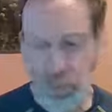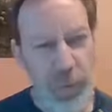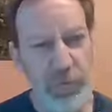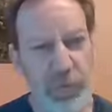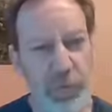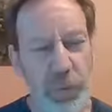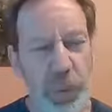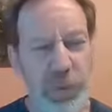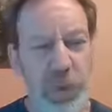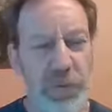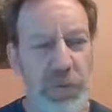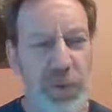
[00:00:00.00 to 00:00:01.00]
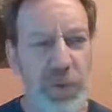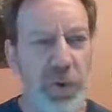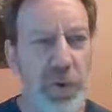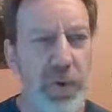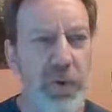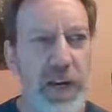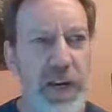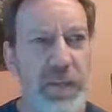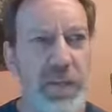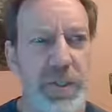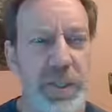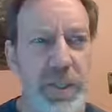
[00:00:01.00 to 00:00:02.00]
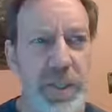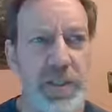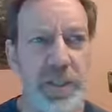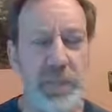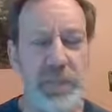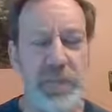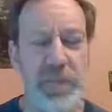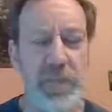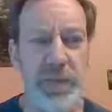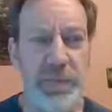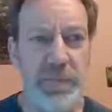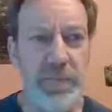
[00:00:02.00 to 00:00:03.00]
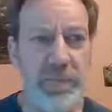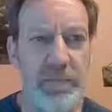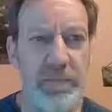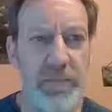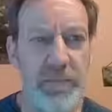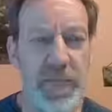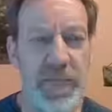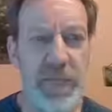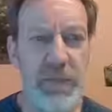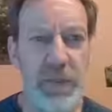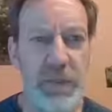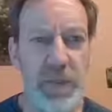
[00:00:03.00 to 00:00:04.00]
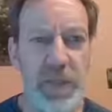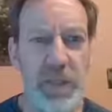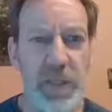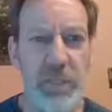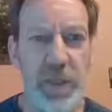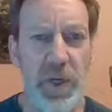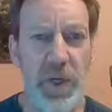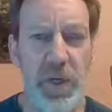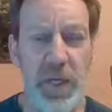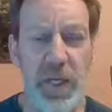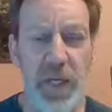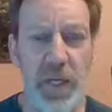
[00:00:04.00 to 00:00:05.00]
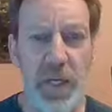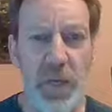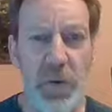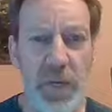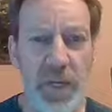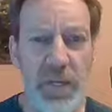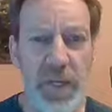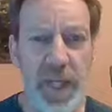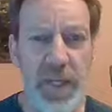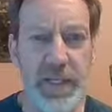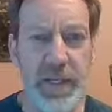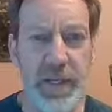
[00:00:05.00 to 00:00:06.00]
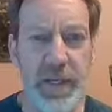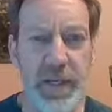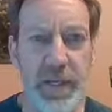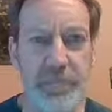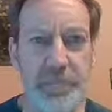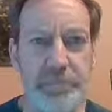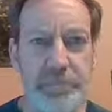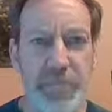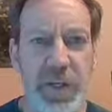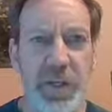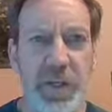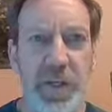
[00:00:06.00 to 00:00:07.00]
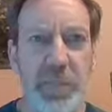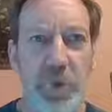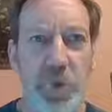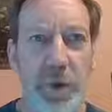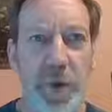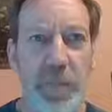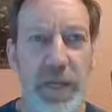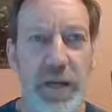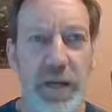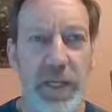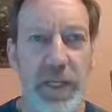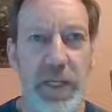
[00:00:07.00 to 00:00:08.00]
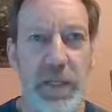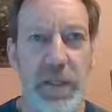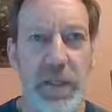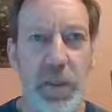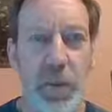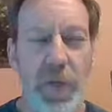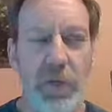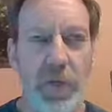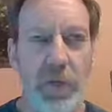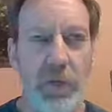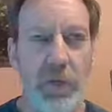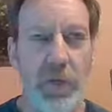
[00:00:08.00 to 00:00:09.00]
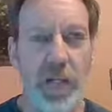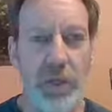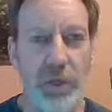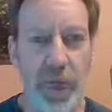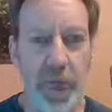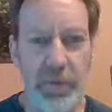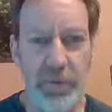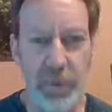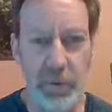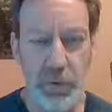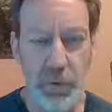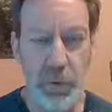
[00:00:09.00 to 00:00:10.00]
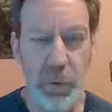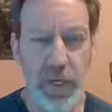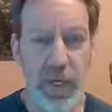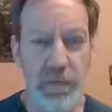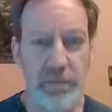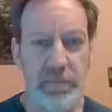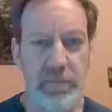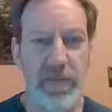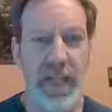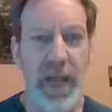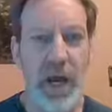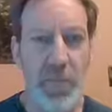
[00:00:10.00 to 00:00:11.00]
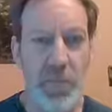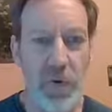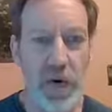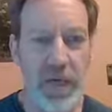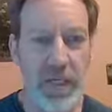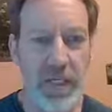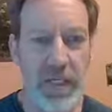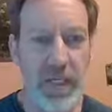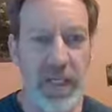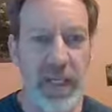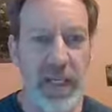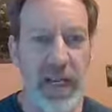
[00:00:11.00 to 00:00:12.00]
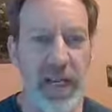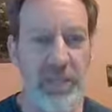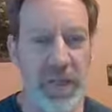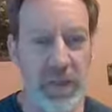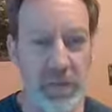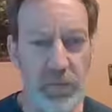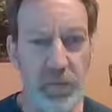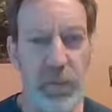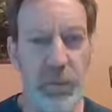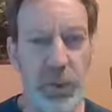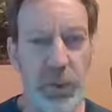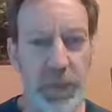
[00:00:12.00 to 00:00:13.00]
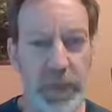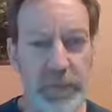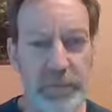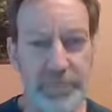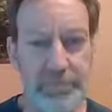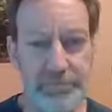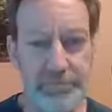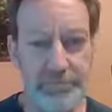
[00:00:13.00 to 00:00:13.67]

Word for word: with, with reference to coronavirus, again, some, some things I've just picked up on was that um, Singapore, apparently, who had done a great job of controlling the outbreak, had been loosening